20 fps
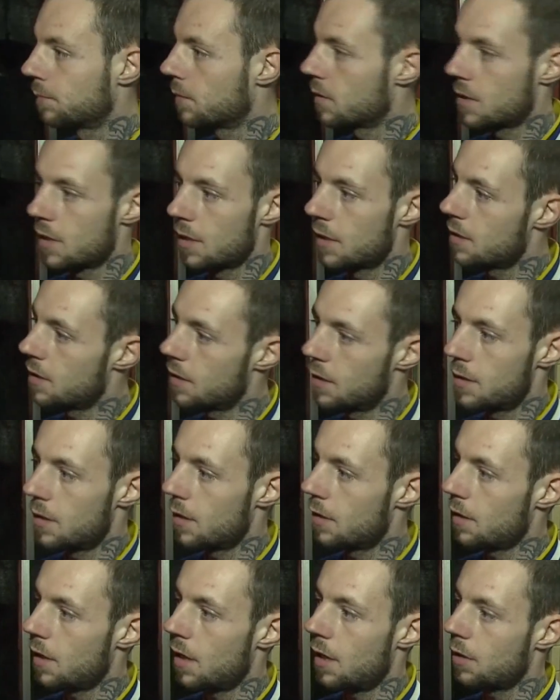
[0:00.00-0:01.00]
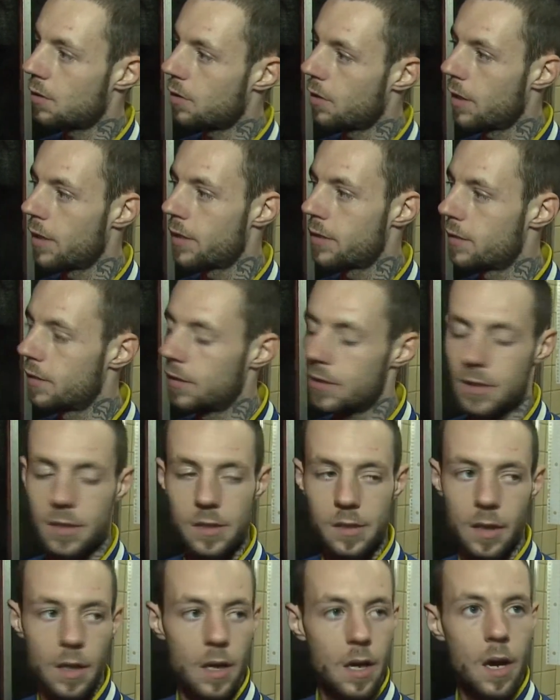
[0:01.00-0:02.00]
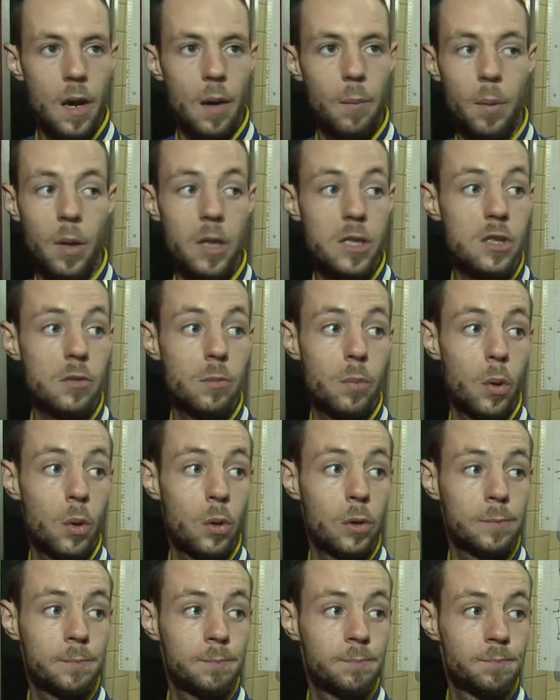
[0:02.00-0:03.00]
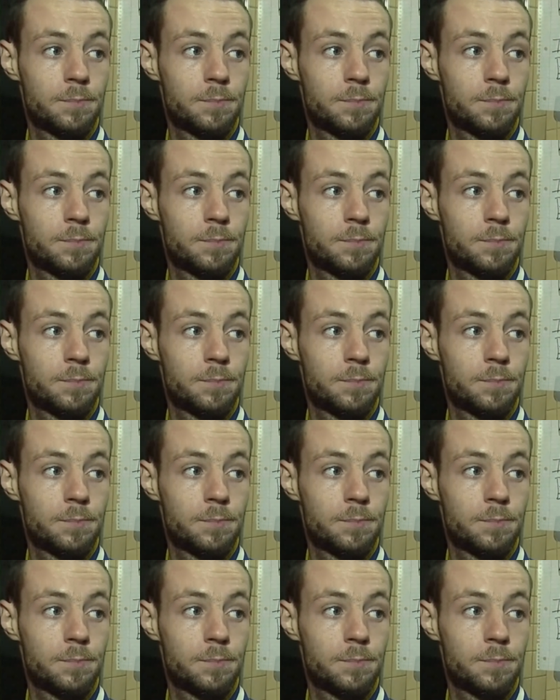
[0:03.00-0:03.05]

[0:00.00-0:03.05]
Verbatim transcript: It's, it's, it's all crazy. It's a bunch of bull.